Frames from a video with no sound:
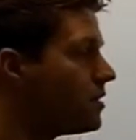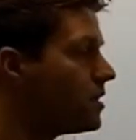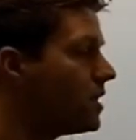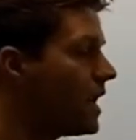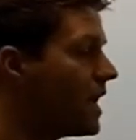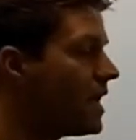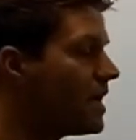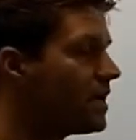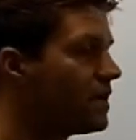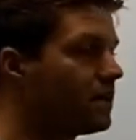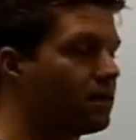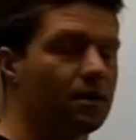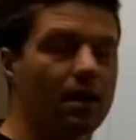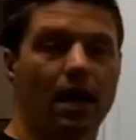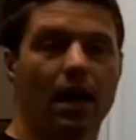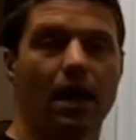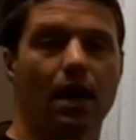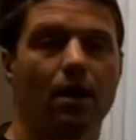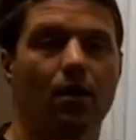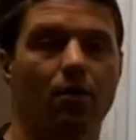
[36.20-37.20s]
Today,
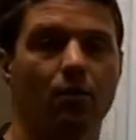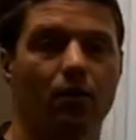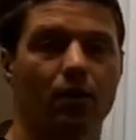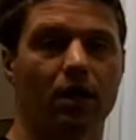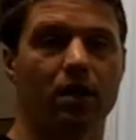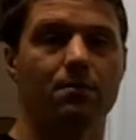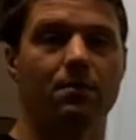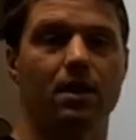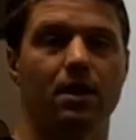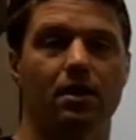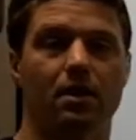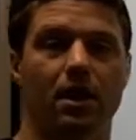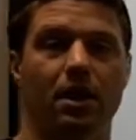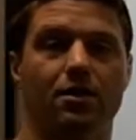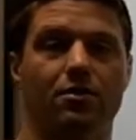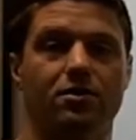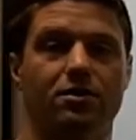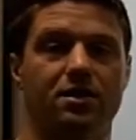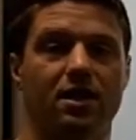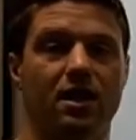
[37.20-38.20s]
we're going to be able to
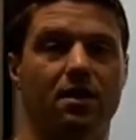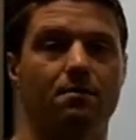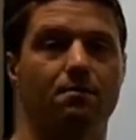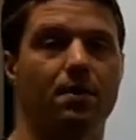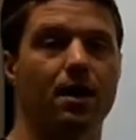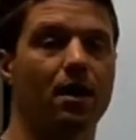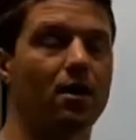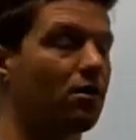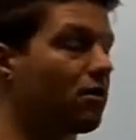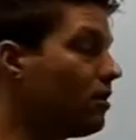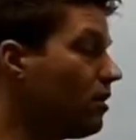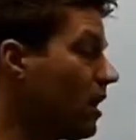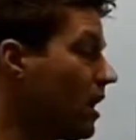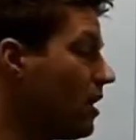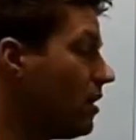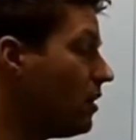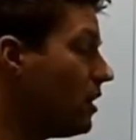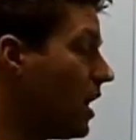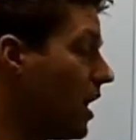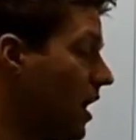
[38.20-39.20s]
understand
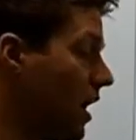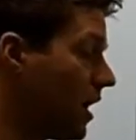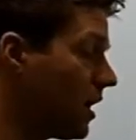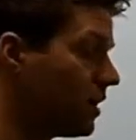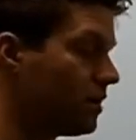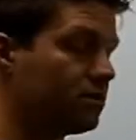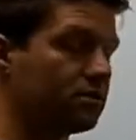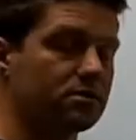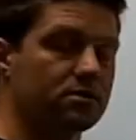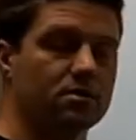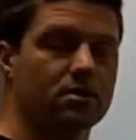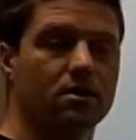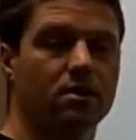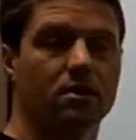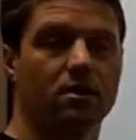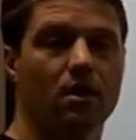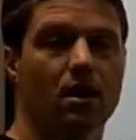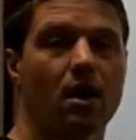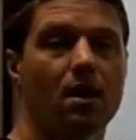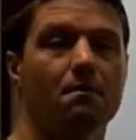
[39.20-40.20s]
parallel lines
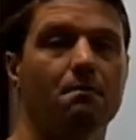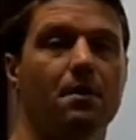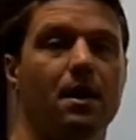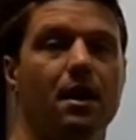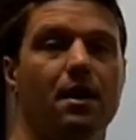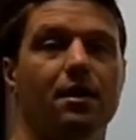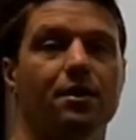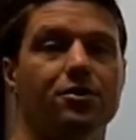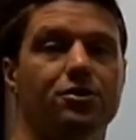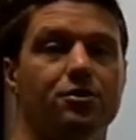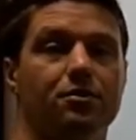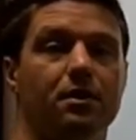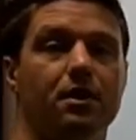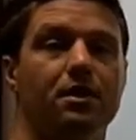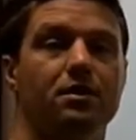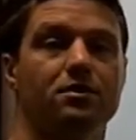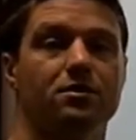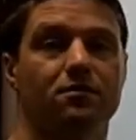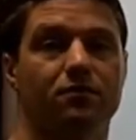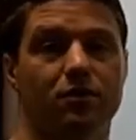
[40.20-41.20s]
cut by a
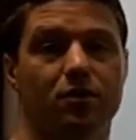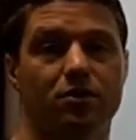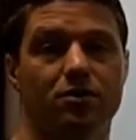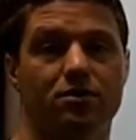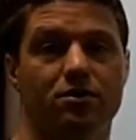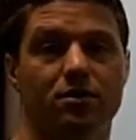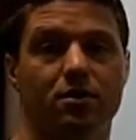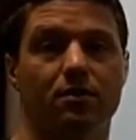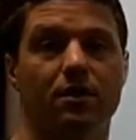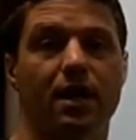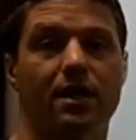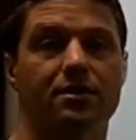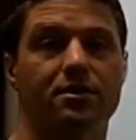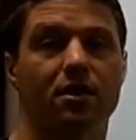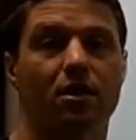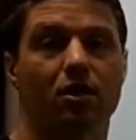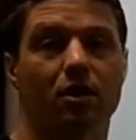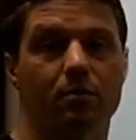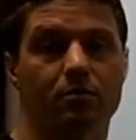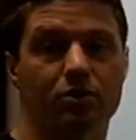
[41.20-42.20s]
transversal. That's
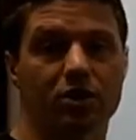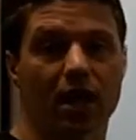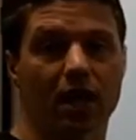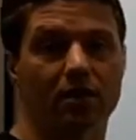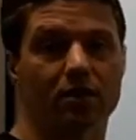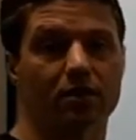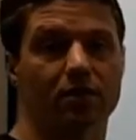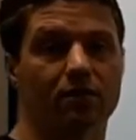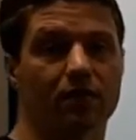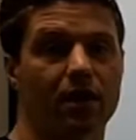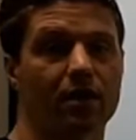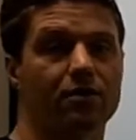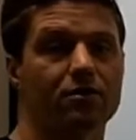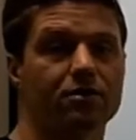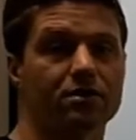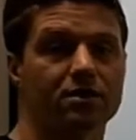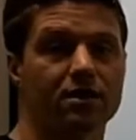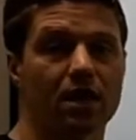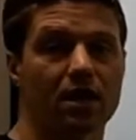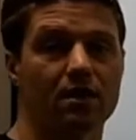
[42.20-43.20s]
our objective.
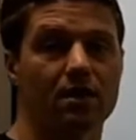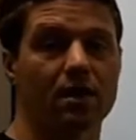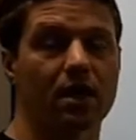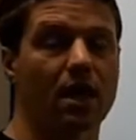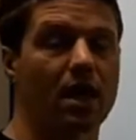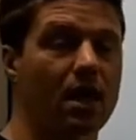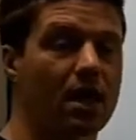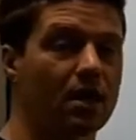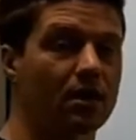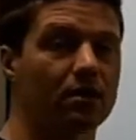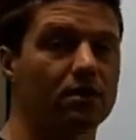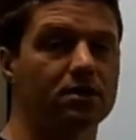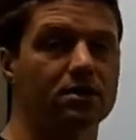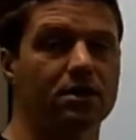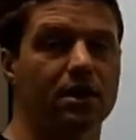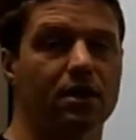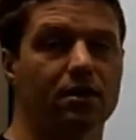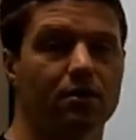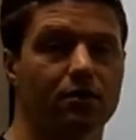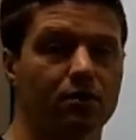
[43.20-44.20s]
Understand the angles
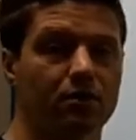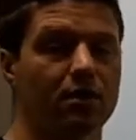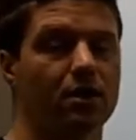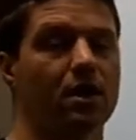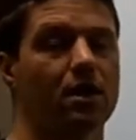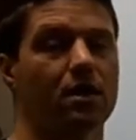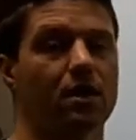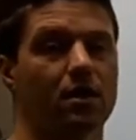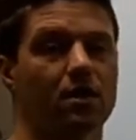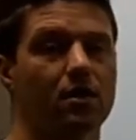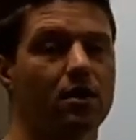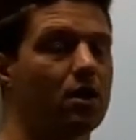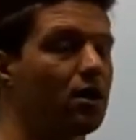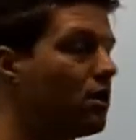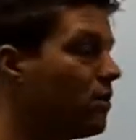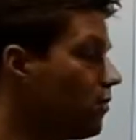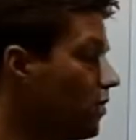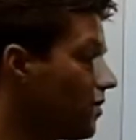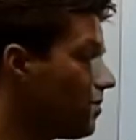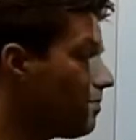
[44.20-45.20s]
that are created
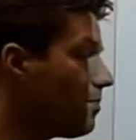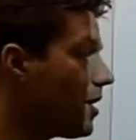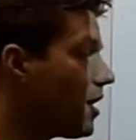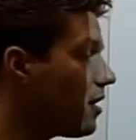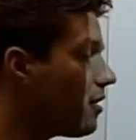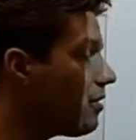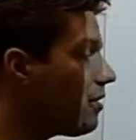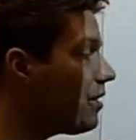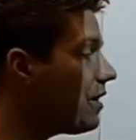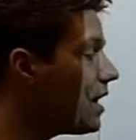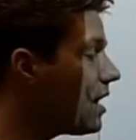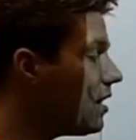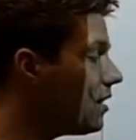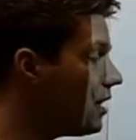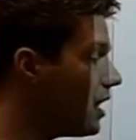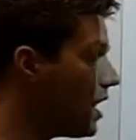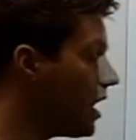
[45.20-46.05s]
with parallel